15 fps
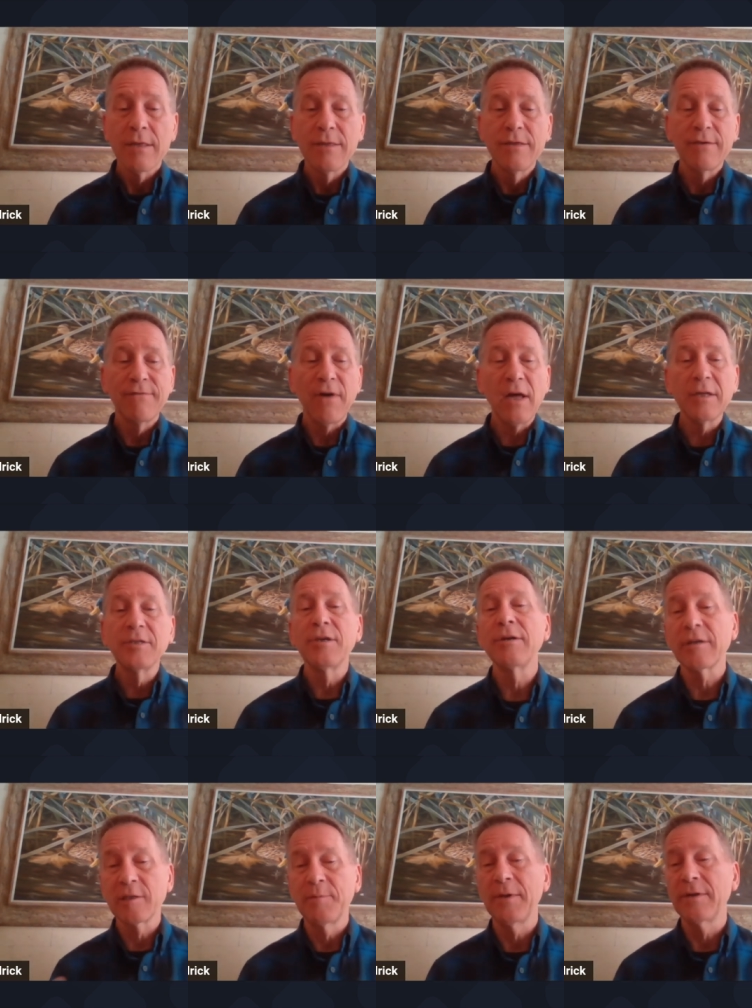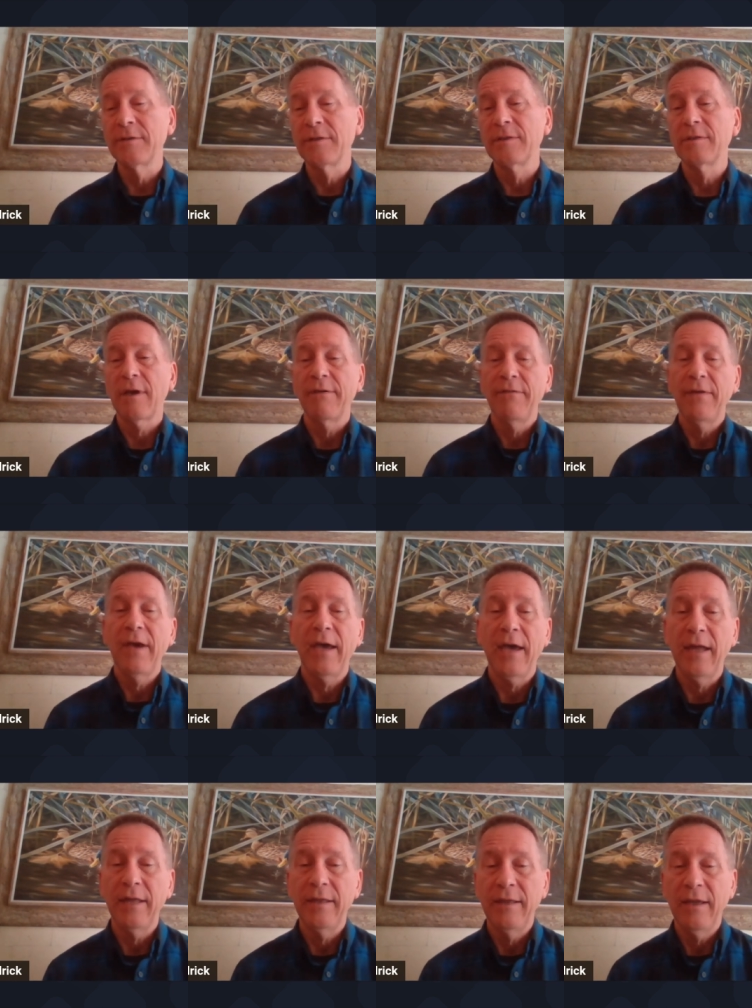the volunteer experiences I've
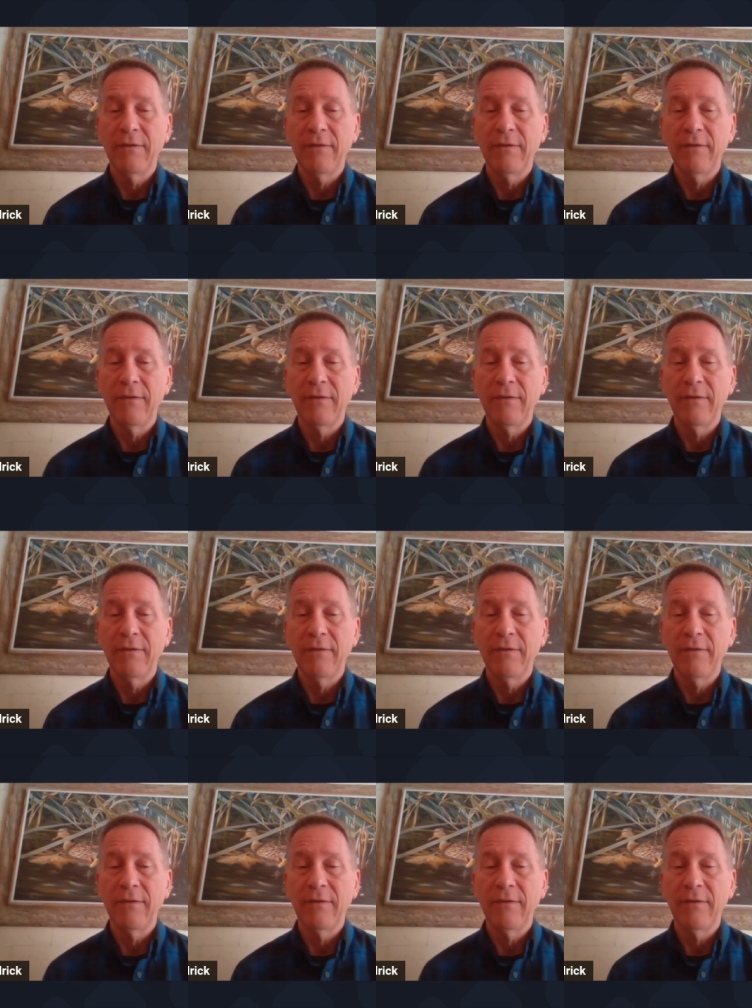had